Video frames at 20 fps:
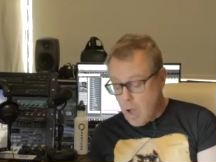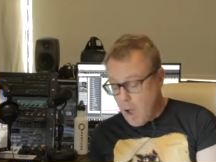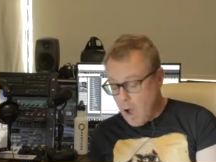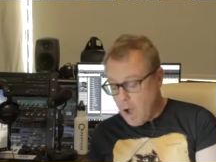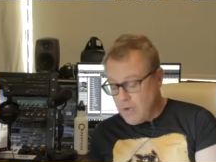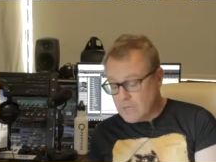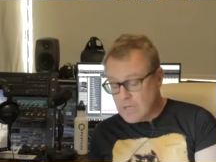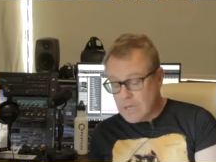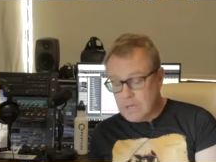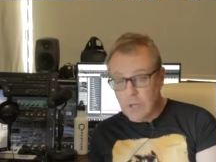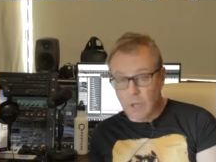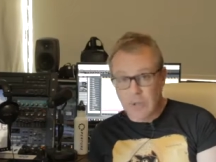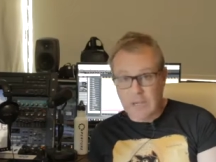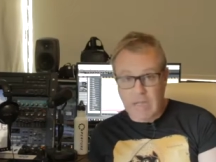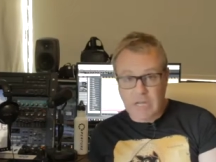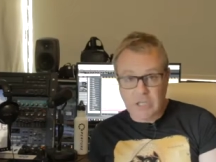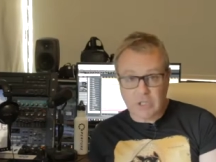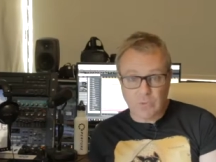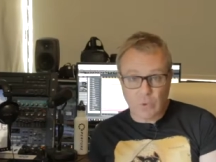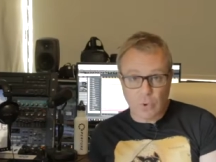I've done
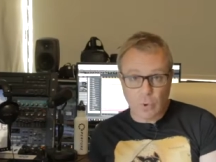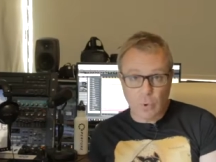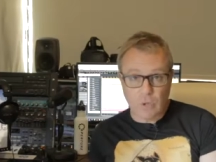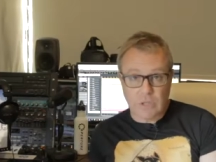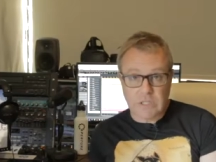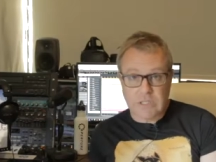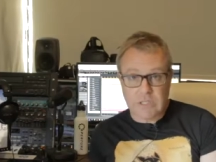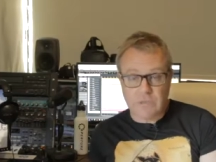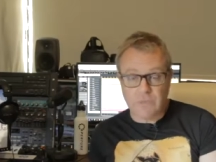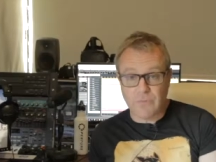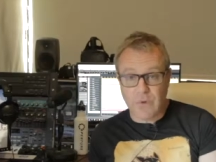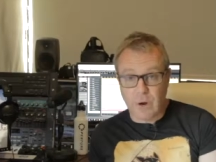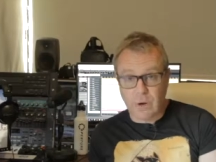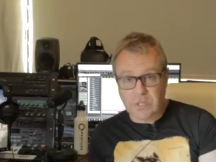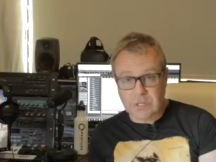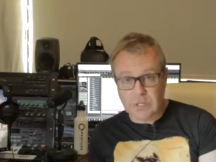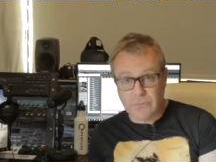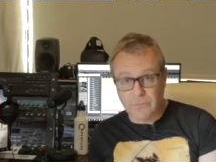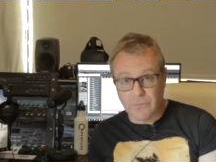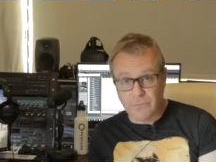location recordings in
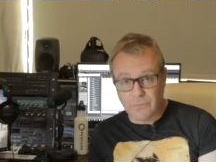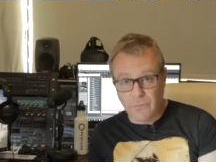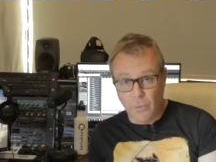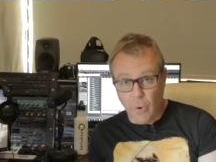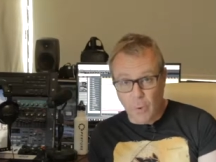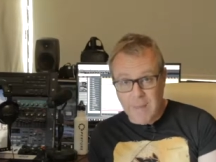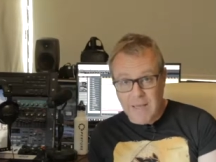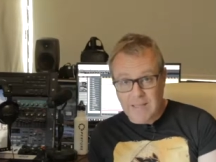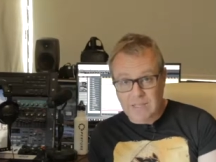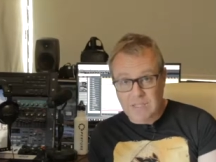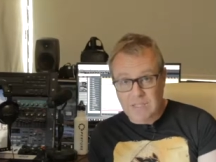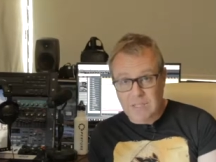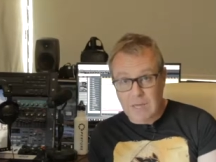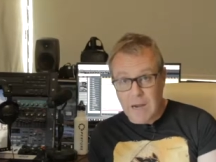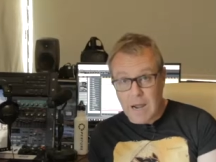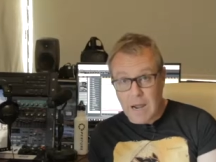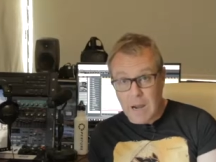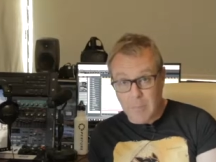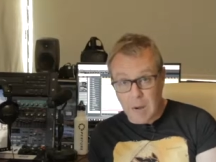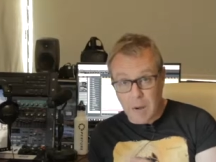various different formats that
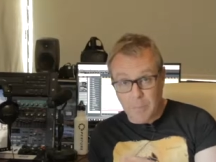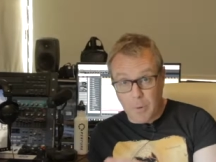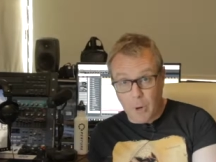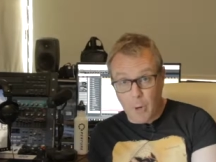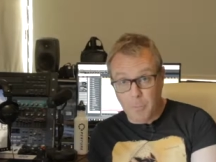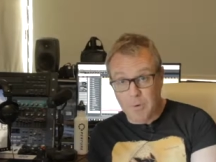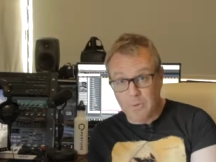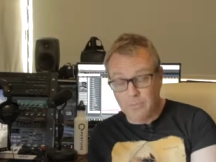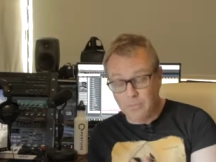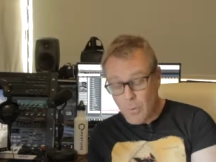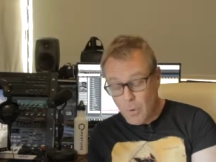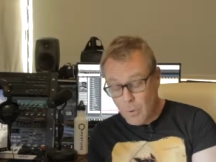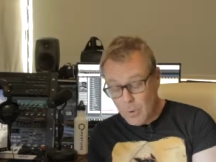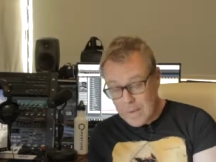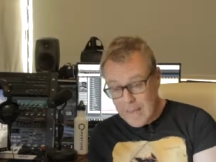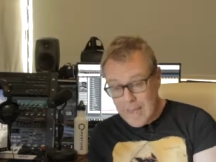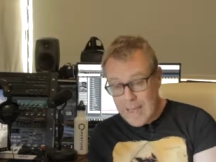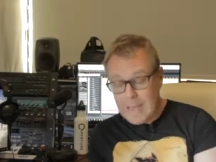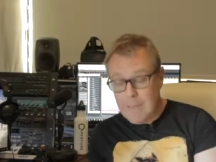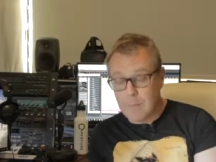are appropriate for
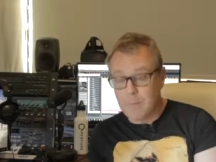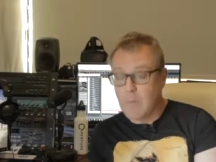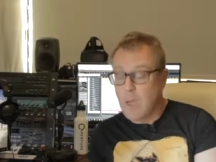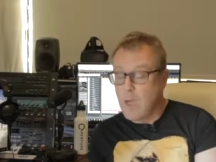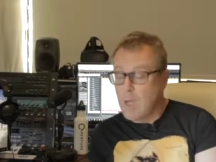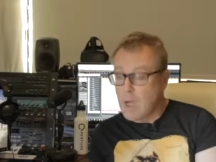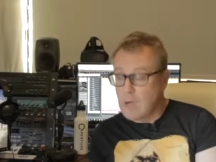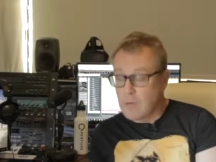game,